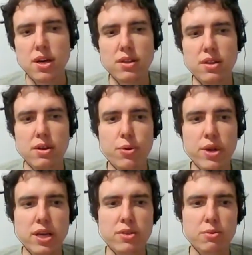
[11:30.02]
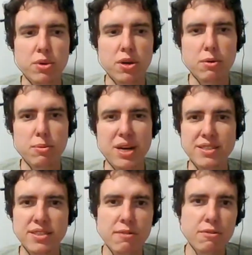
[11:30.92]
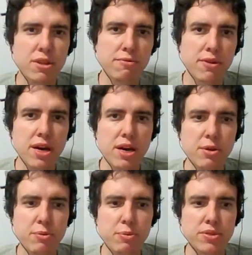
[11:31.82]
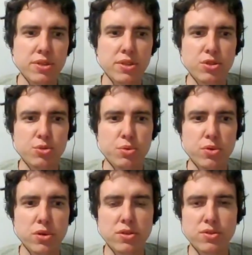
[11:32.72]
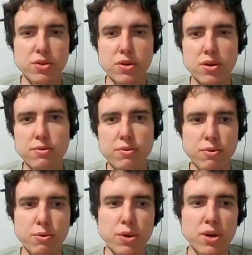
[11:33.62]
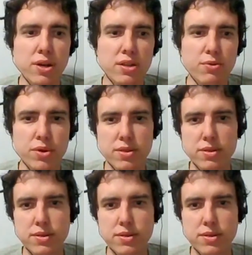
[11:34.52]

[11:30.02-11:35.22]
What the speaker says: the rate by 75 percentage points or 100.